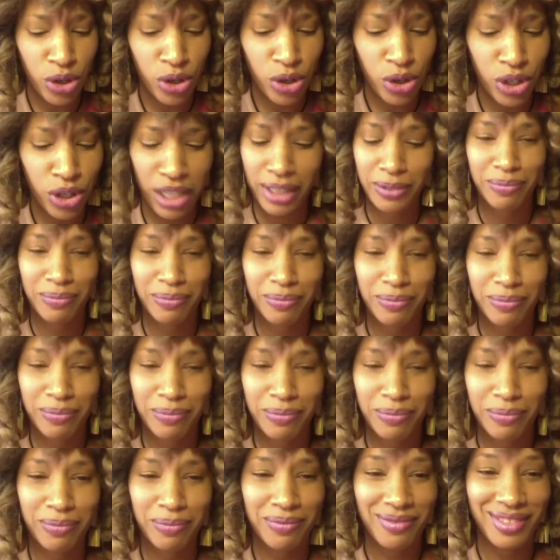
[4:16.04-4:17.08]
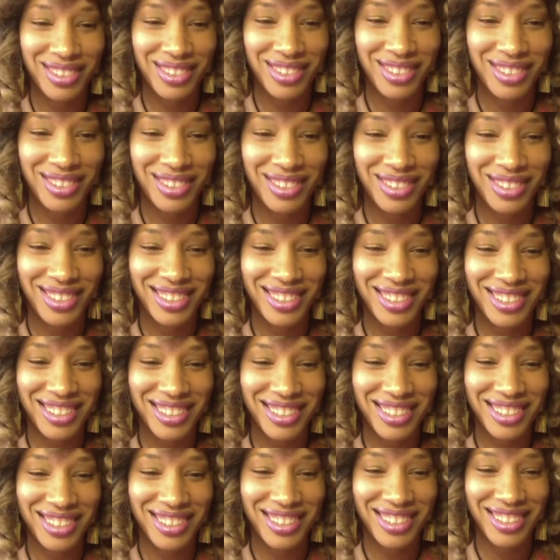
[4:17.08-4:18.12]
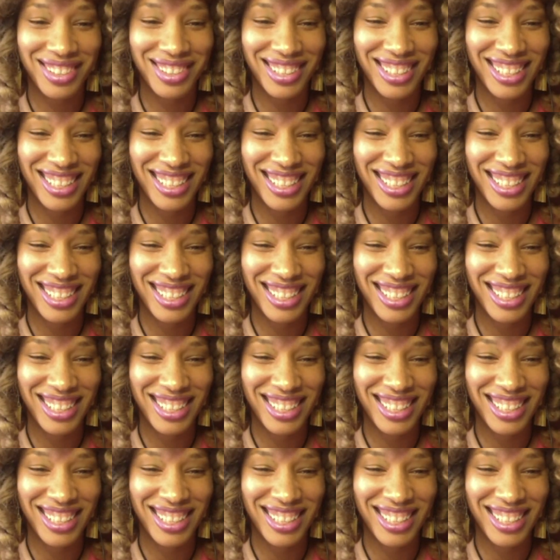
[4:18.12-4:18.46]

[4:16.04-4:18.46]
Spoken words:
Okay, what was Dolly Parton's first word?